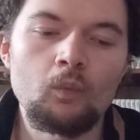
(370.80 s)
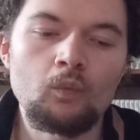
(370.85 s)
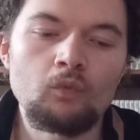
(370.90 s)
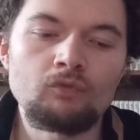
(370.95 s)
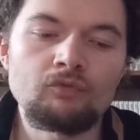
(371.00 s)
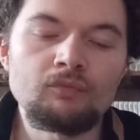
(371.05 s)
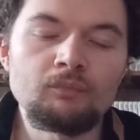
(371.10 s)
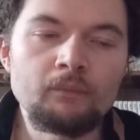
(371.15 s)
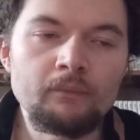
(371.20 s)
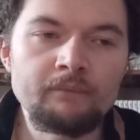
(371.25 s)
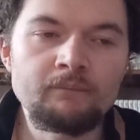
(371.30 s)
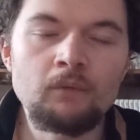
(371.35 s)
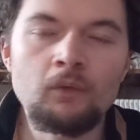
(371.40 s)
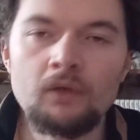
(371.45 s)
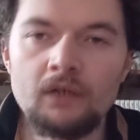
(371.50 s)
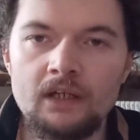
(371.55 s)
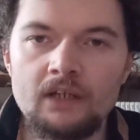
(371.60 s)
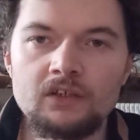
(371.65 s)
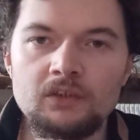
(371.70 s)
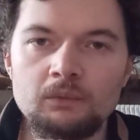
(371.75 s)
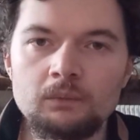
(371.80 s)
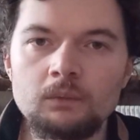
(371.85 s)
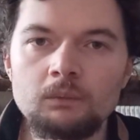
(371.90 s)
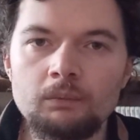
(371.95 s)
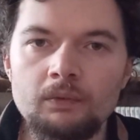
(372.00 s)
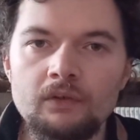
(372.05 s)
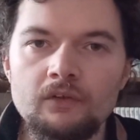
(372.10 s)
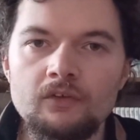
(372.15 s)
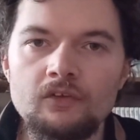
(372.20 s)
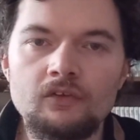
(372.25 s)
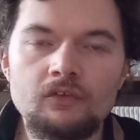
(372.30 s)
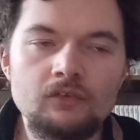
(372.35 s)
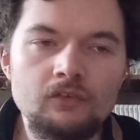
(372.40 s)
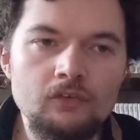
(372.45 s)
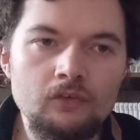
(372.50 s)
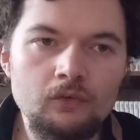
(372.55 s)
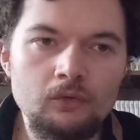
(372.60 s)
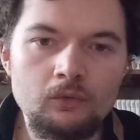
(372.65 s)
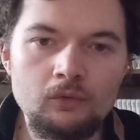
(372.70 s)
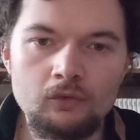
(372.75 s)
from the more casual person
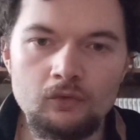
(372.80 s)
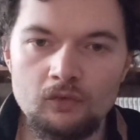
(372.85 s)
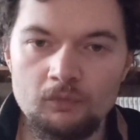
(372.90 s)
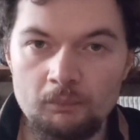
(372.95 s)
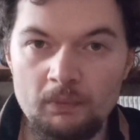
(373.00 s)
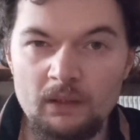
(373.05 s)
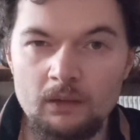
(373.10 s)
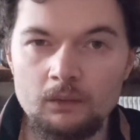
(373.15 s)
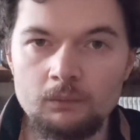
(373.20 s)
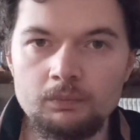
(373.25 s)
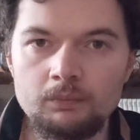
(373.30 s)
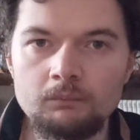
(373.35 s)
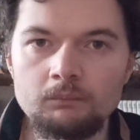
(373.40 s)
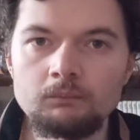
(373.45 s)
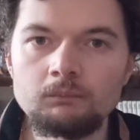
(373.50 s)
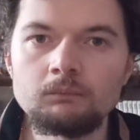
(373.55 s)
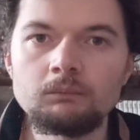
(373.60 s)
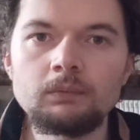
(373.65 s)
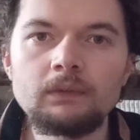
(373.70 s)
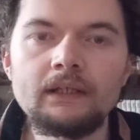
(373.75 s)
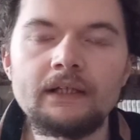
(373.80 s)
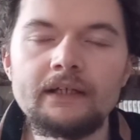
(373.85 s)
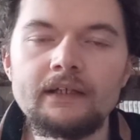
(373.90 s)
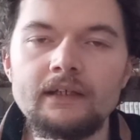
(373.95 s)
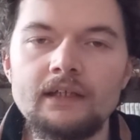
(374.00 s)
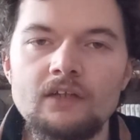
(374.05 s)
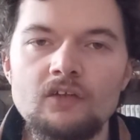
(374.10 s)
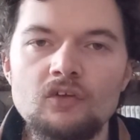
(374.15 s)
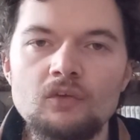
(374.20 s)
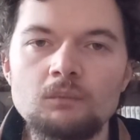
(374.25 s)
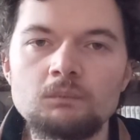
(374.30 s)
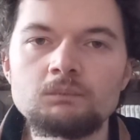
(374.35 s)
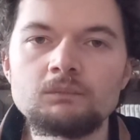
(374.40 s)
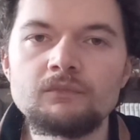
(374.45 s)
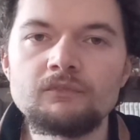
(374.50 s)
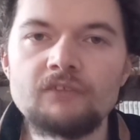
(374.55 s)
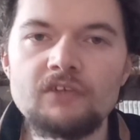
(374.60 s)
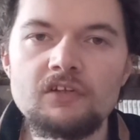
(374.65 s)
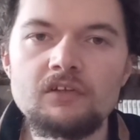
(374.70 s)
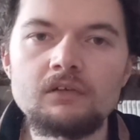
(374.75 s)
to just pick up and play and get some
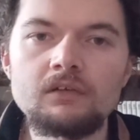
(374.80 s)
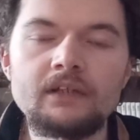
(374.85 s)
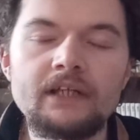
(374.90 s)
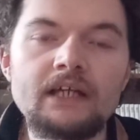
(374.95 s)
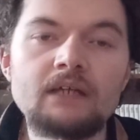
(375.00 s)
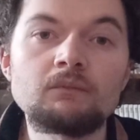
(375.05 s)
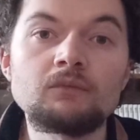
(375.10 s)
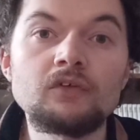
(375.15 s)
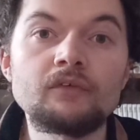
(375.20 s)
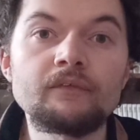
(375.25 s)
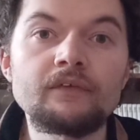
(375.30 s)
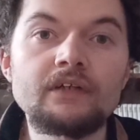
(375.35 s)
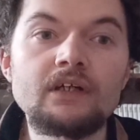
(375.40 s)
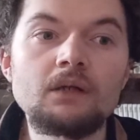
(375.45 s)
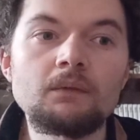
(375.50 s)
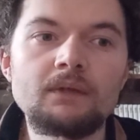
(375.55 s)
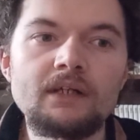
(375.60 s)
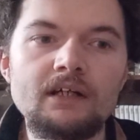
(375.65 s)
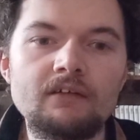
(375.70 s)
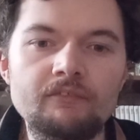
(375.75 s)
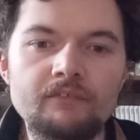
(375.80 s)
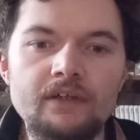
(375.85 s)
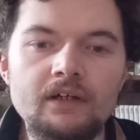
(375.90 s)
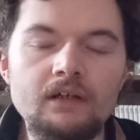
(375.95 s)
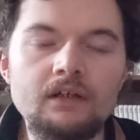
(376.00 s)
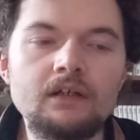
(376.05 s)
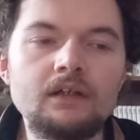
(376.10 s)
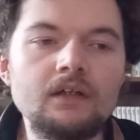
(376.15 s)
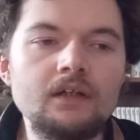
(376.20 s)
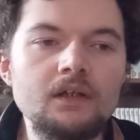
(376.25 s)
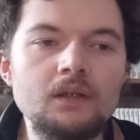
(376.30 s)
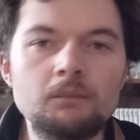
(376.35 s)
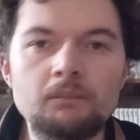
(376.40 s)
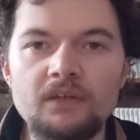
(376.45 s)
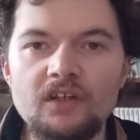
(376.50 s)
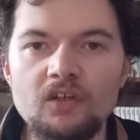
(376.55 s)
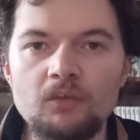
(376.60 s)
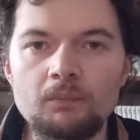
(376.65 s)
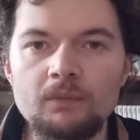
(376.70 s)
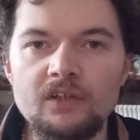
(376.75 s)
physical games on the go and have that
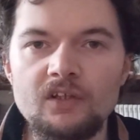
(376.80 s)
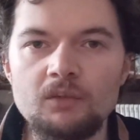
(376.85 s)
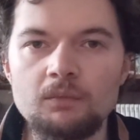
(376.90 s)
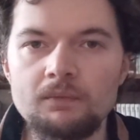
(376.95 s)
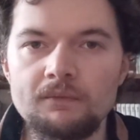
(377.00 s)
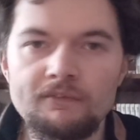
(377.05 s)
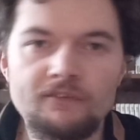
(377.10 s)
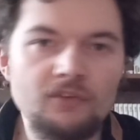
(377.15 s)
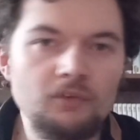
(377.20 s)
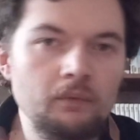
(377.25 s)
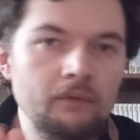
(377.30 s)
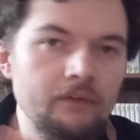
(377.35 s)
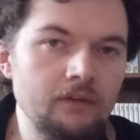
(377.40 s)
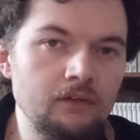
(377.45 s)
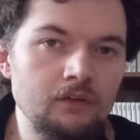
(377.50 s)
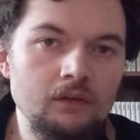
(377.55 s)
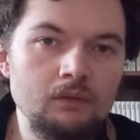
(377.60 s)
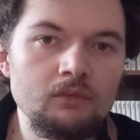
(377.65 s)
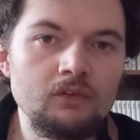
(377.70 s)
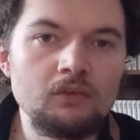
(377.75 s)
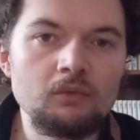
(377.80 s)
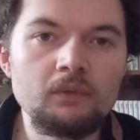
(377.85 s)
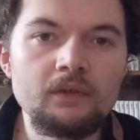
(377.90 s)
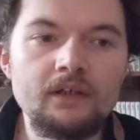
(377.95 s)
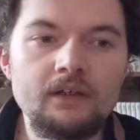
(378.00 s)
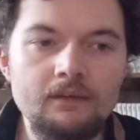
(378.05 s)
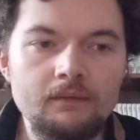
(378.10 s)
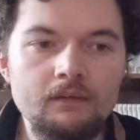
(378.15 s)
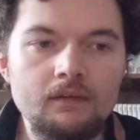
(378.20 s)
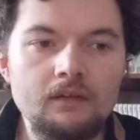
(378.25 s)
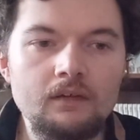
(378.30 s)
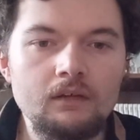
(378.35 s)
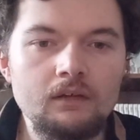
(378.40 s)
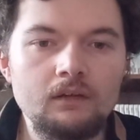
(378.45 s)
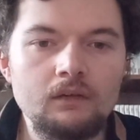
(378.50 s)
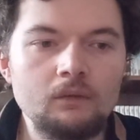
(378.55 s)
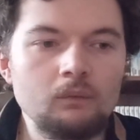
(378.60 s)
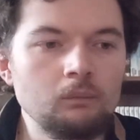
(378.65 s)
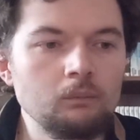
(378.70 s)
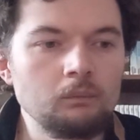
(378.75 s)
PSP experience, whether you're new to it,
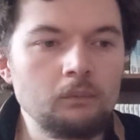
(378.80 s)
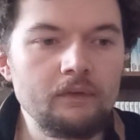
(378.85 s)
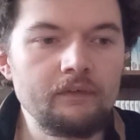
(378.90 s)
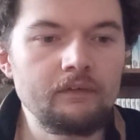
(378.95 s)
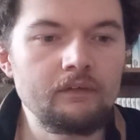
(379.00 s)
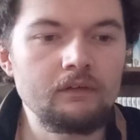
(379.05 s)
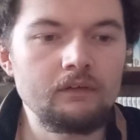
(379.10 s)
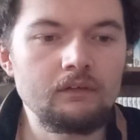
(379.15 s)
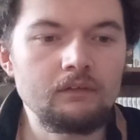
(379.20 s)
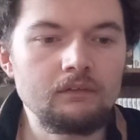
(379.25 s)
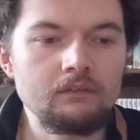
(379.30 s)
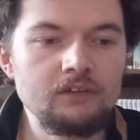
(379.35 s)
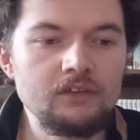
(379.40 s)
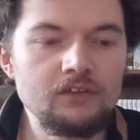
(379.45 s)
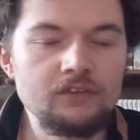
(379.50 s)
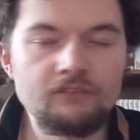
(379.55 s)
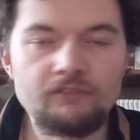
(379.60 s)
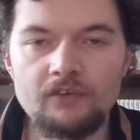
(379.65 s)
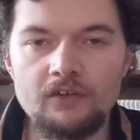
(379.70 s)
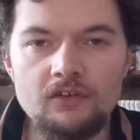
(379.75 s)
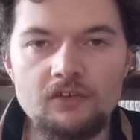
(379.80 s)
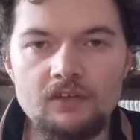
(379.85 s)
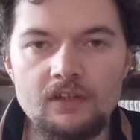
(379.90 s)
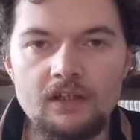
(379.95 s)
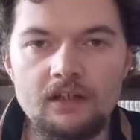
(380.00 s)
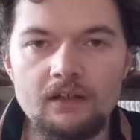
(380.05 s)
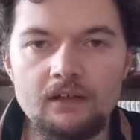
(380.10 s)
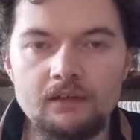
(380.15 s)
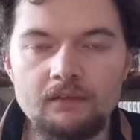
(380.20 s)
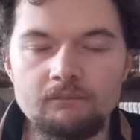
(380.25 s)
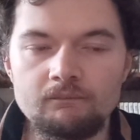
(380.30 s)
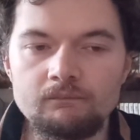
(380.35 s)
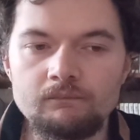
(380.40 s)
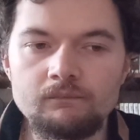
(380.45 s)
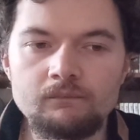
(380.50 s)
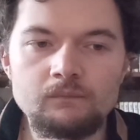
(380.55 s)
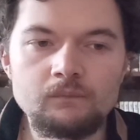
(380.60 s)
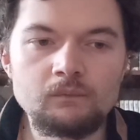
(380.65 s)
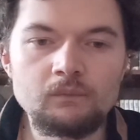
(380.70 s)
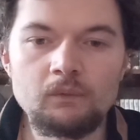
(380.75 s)
whether it's your first
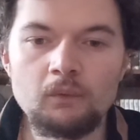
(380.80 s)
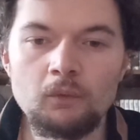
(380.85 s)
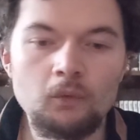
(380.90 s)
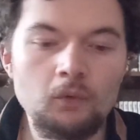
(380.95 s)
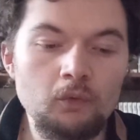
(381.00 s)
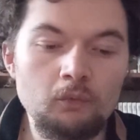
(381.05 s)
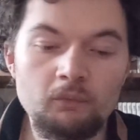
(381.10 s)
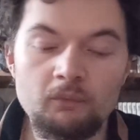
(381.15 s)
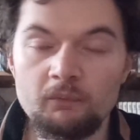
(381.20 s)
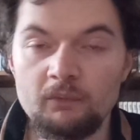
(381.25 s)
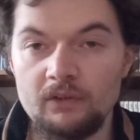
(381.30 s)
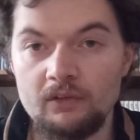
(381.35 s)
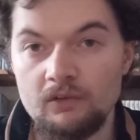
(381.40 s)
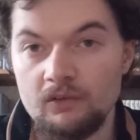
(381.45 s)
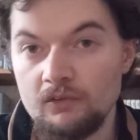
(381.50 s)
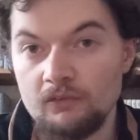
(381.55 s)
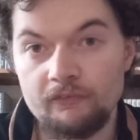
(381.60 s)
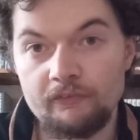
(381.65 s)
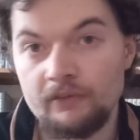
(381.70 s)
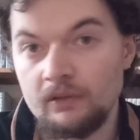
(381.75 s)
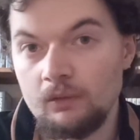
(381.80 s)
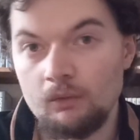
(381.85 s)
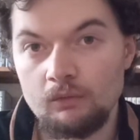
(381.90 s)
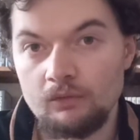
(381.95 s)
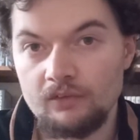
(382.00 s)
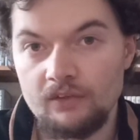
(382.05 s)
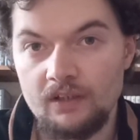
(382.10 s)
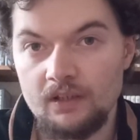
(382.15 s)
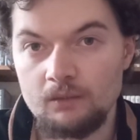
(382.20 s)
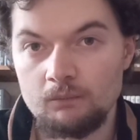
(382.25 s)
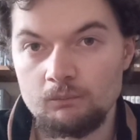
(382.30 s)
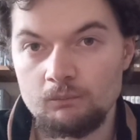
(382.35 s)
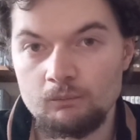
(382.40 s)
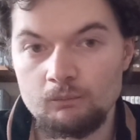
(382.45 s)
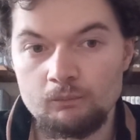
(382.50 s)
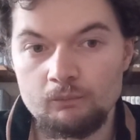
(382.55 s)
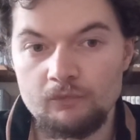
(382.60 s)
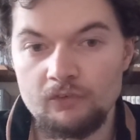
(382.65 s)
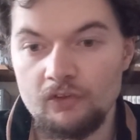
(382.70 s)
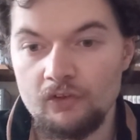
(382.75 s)
time, or you're a long
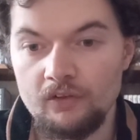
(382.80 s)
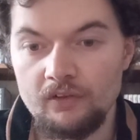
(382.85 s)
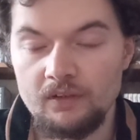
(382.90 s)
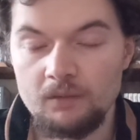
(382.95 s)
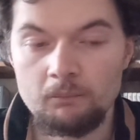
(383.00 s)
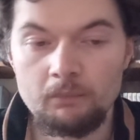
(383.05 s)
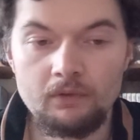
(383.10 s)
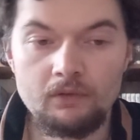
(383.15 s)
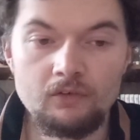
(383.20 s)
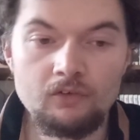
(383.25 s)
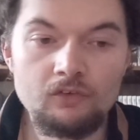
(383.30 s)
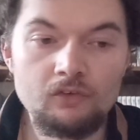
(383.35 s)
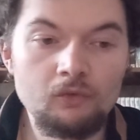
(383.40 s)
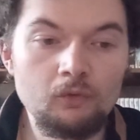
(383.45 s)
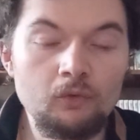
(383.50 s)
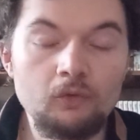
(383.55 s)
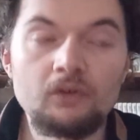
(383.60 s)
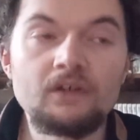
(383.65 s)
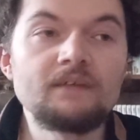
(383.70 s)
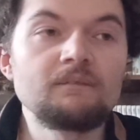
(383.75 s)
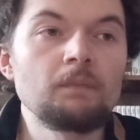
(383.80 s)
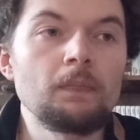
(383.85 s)
time returning person, or